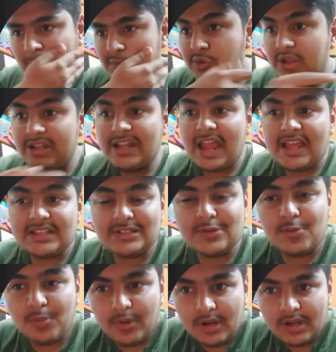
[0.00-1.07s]
So it has
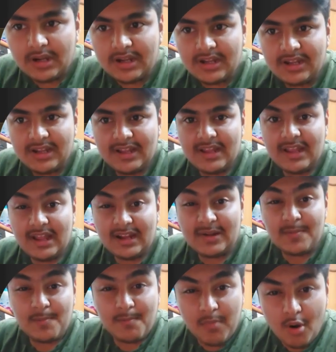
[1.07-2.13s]
to work at
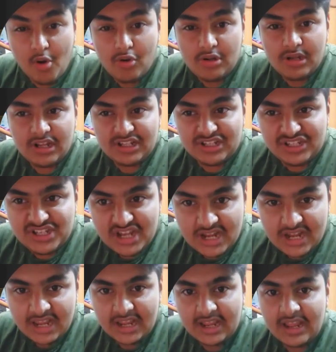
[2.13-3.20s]
a bone
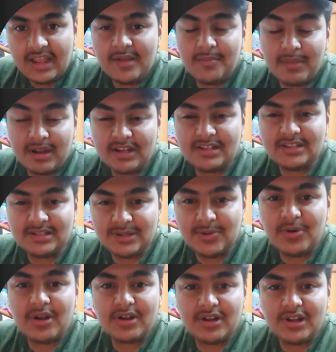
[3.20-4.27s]
chilling minus
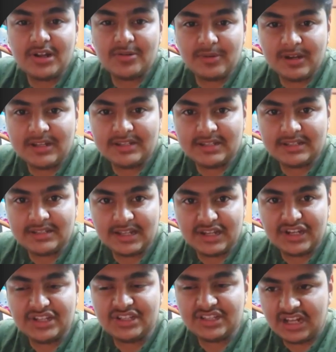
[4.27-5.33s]
226
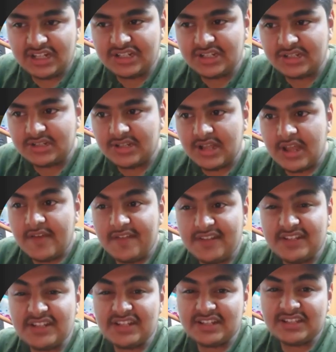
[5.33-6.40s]
degrees Celsius,
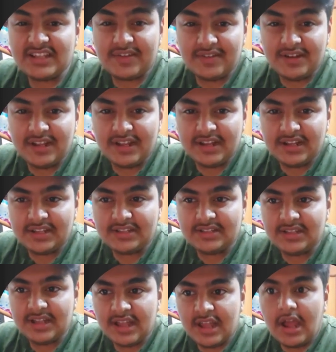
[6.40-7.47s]
which is just 7
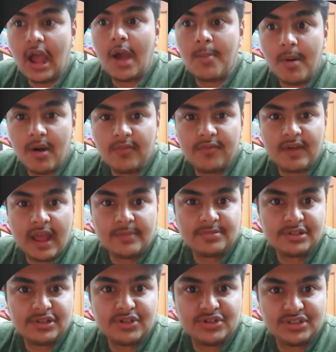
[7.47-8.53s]
degrees above
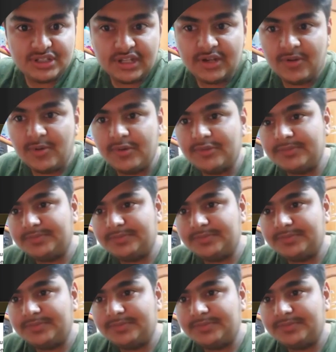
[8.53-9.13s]
absolute zero.